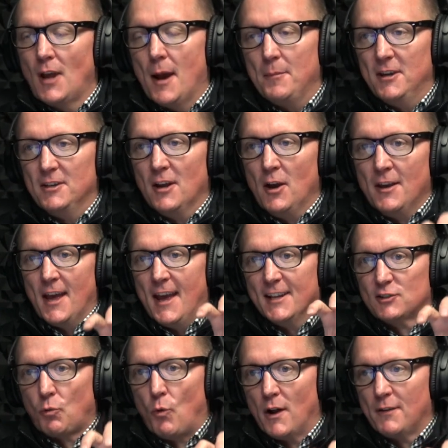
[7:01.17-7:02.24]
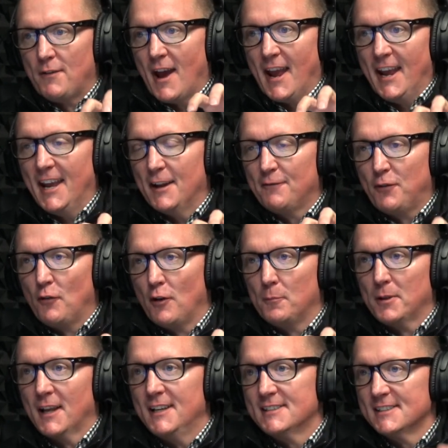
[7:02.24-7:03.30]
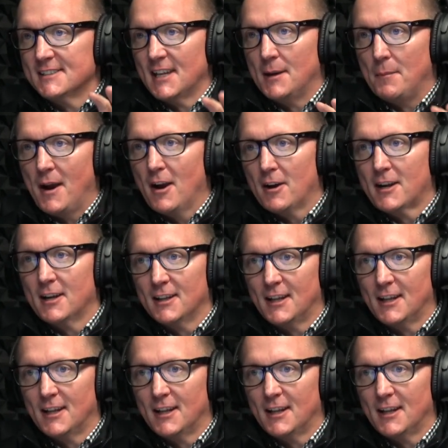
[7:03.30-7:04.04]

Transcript: I mean, it's one of a handful of places in America.